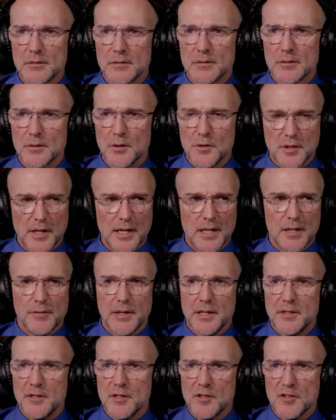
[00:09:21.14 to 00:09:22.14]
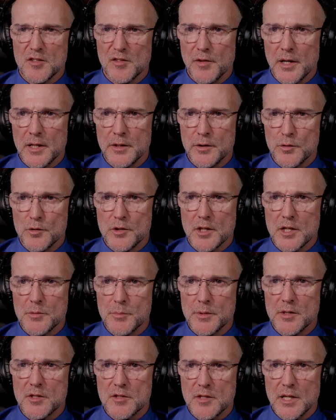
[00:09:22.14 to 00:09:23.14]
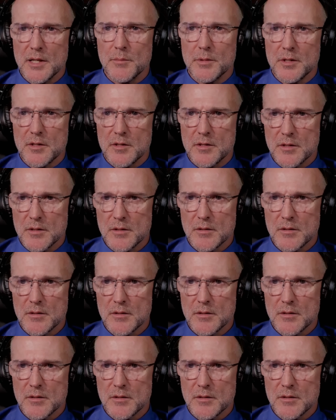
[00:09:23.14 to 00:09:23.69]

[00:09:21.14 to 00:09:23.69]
Because elevated is a value judgment statement.